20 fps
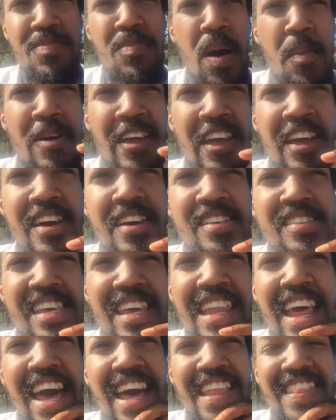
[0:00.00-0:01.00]
but because
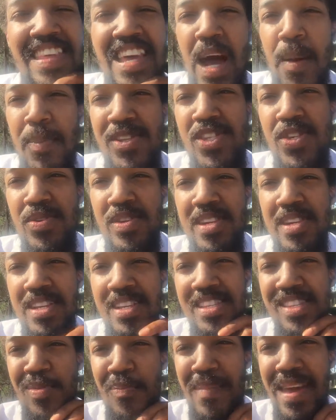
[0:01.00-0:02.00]
it had the
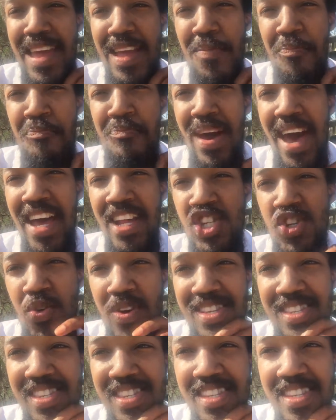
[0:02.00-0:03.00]
opportunity to make bad
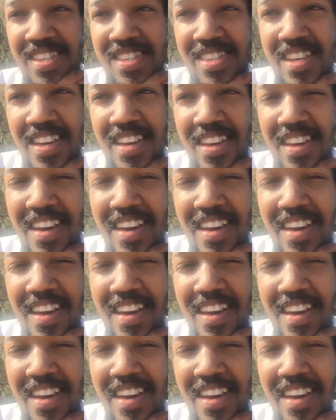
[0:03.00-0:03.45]
choices